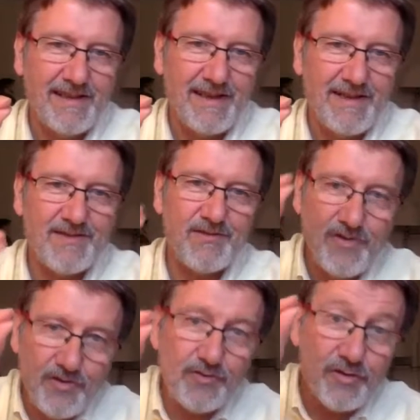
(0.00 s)
And so
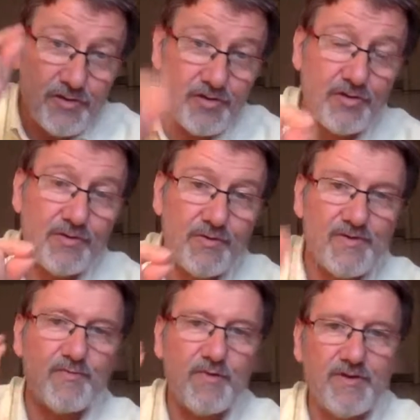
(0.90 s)
you can
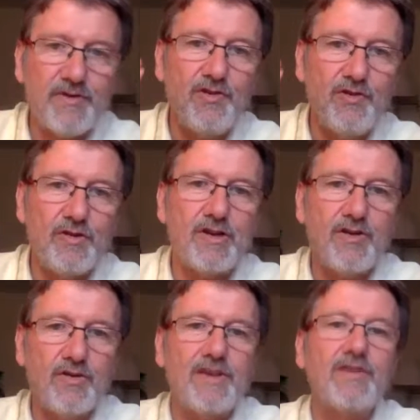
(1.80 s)
choose whether you are
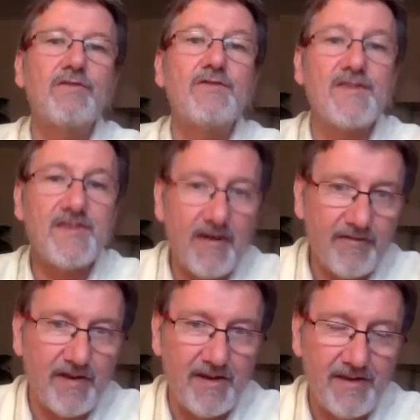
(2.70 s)
going to
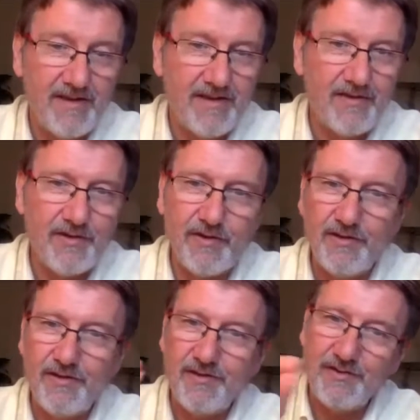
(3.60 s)
suffer.
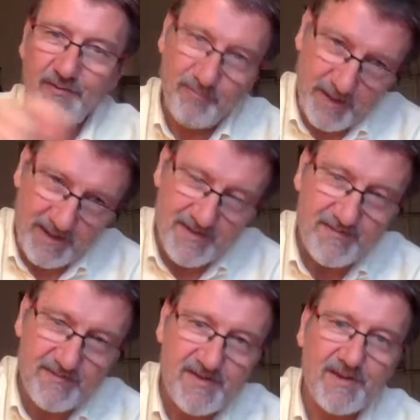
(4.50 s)
Not pain is
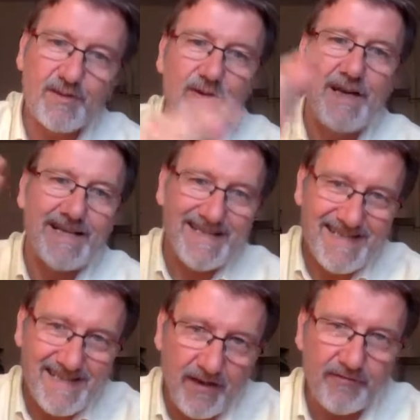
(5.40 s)
physical,
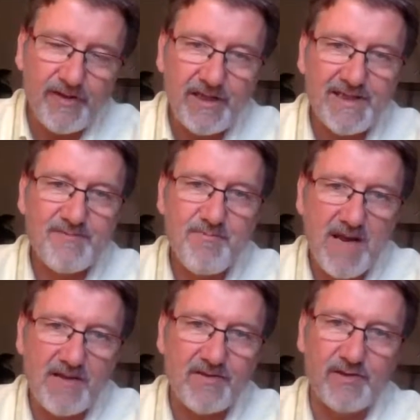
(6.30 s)
suffering is
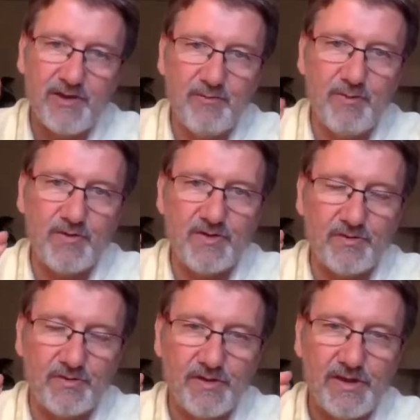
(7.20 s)
mental and
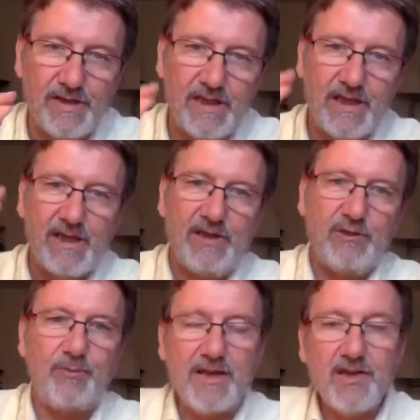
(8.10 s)
emotional,
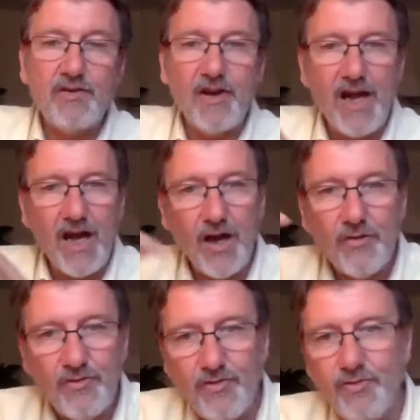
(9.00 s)
depending on how
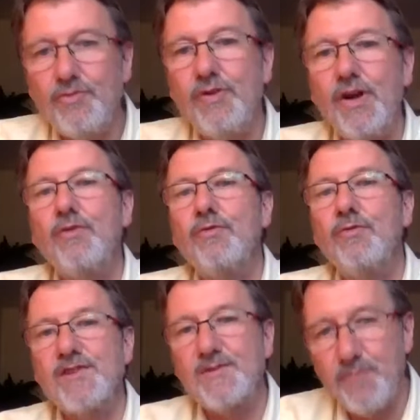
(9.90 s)
you
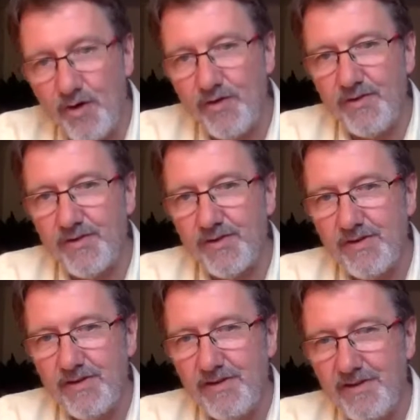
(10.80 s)
respond
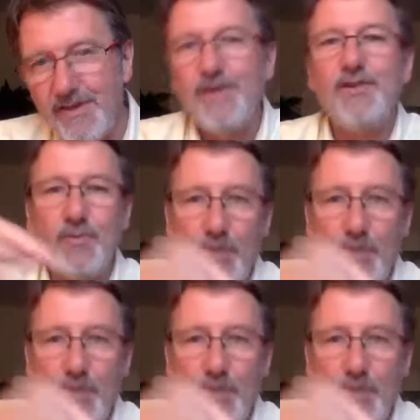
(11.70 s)
to